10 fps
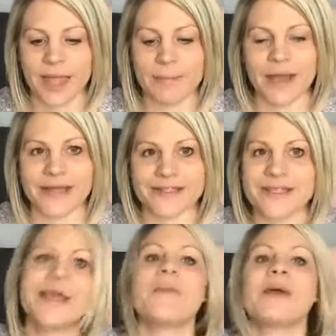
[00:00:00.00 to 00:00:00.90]
I
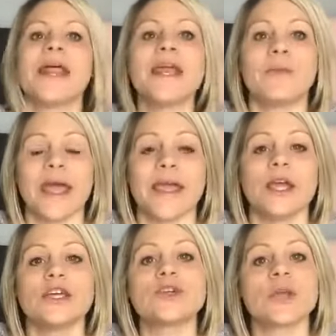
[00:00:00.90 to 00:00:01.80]
might. But anyway,
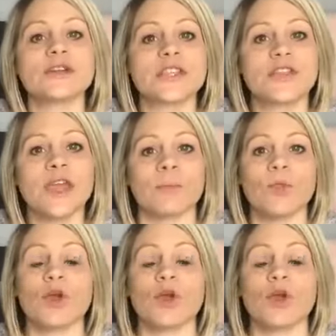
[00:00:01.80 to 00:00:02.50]
so here's the thing.